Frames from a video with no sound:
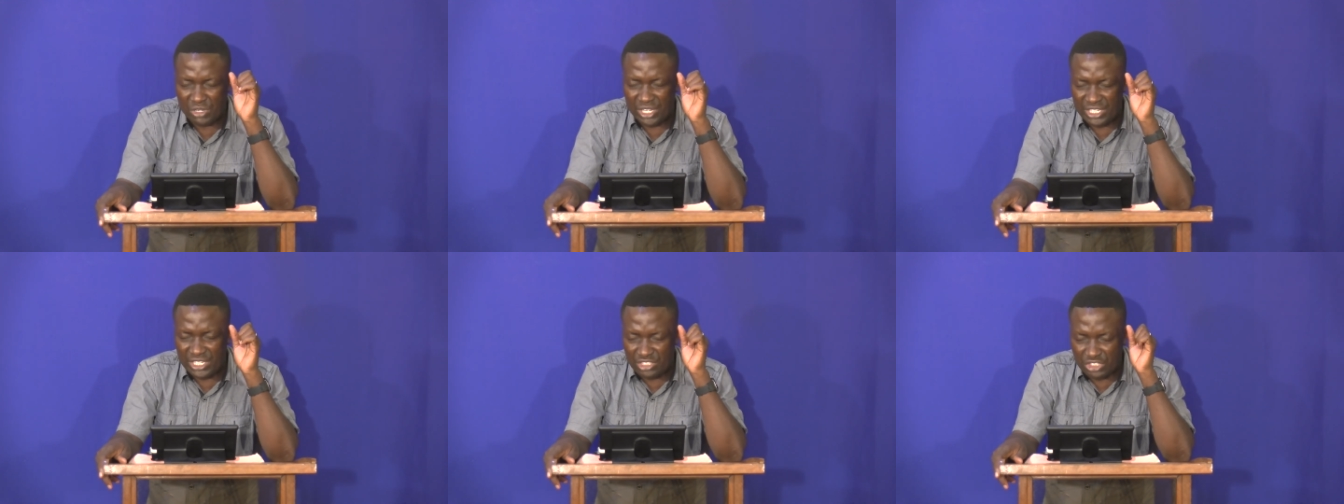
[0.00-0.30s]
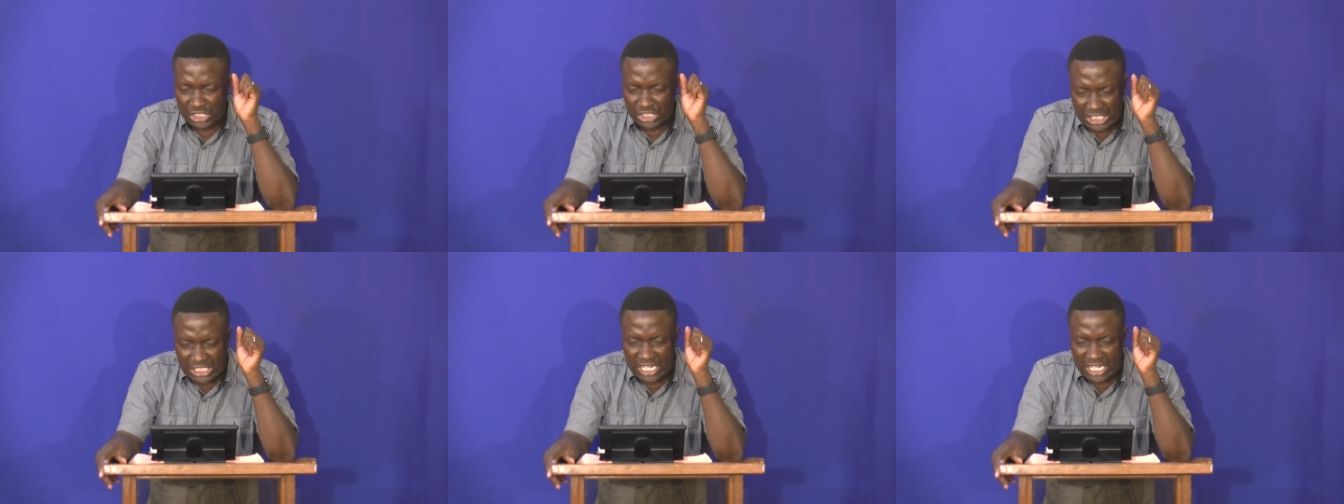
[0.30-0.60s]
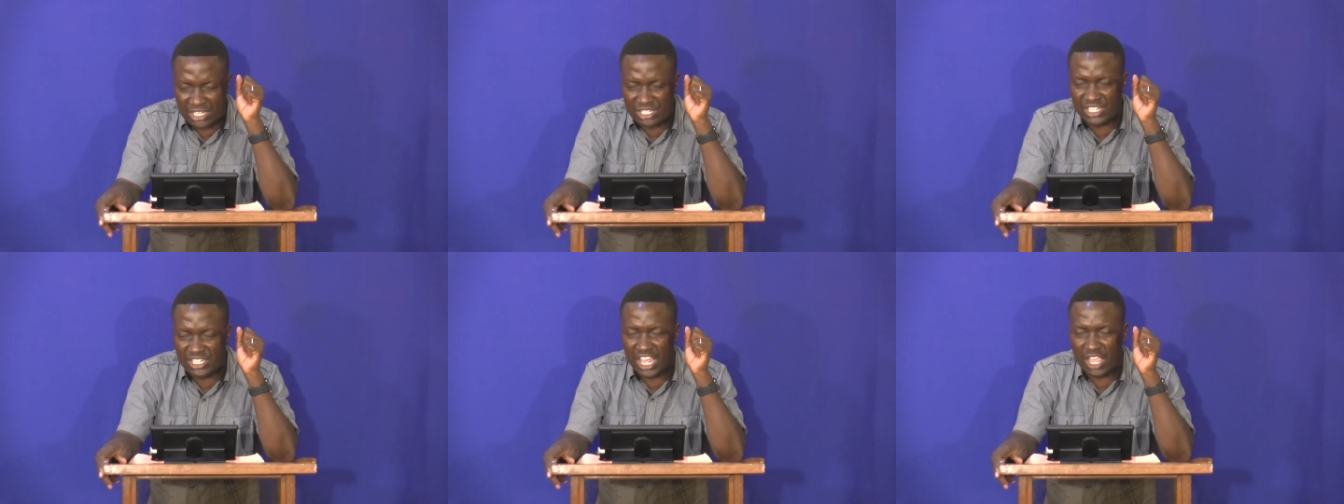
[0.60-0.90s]
In
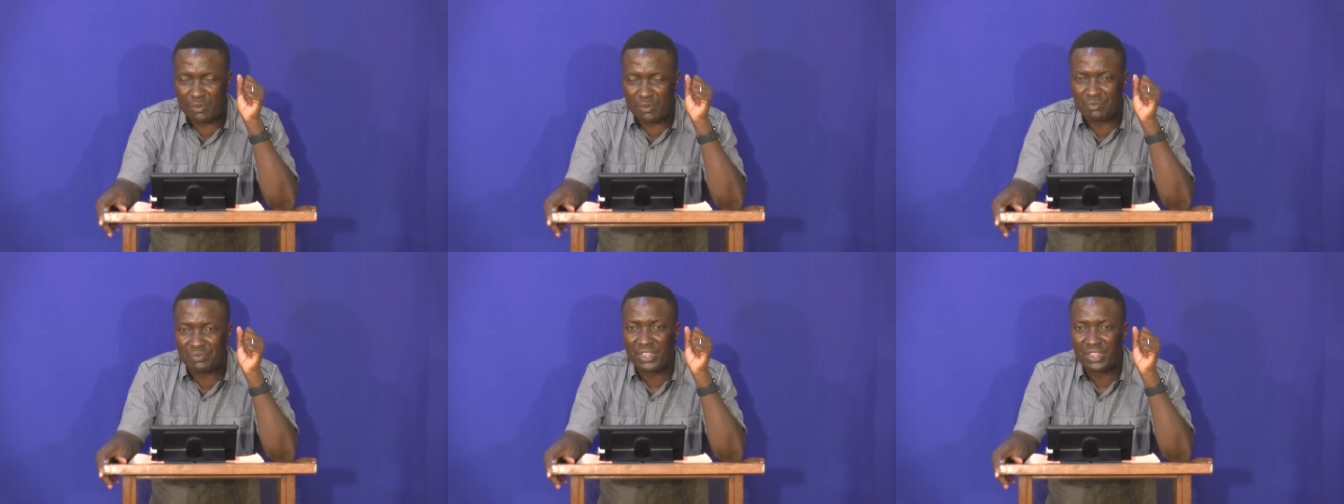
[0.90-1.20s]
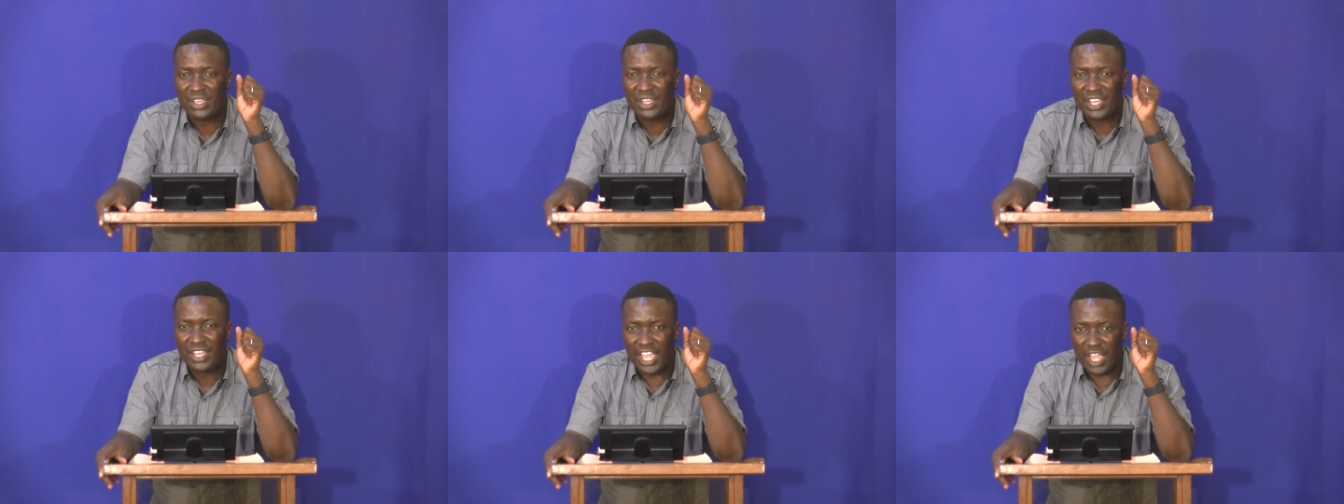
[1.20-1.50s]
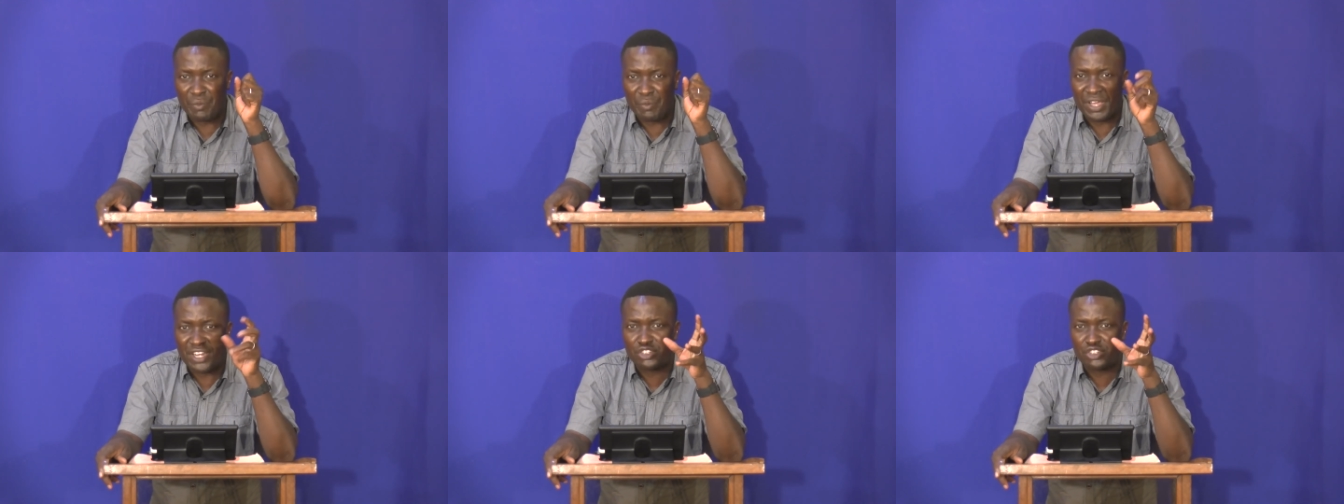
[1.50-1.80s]
Jesus' name,
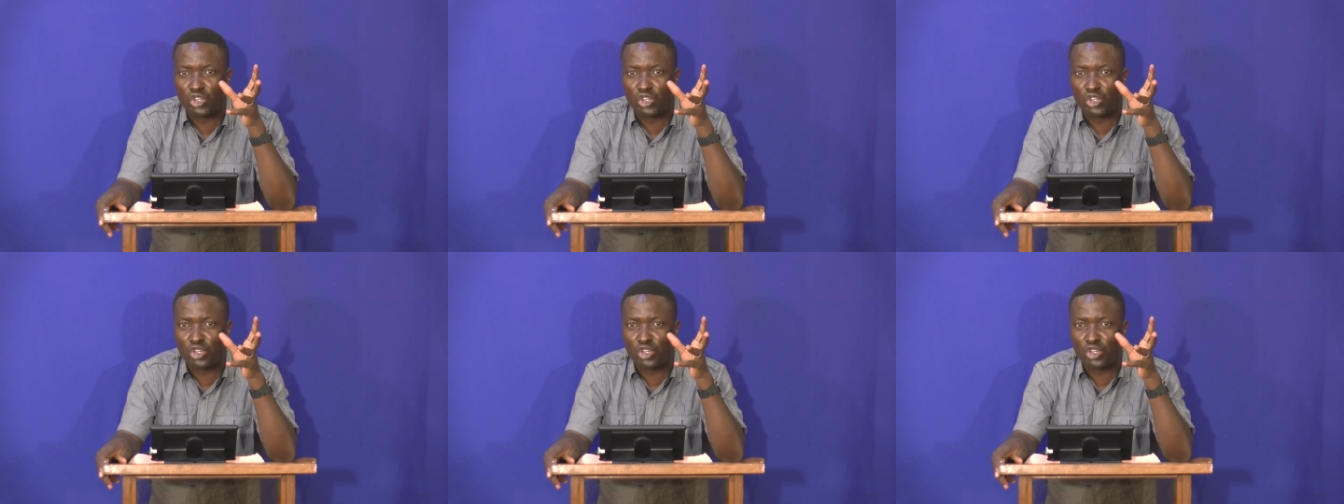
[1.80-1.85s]
amen.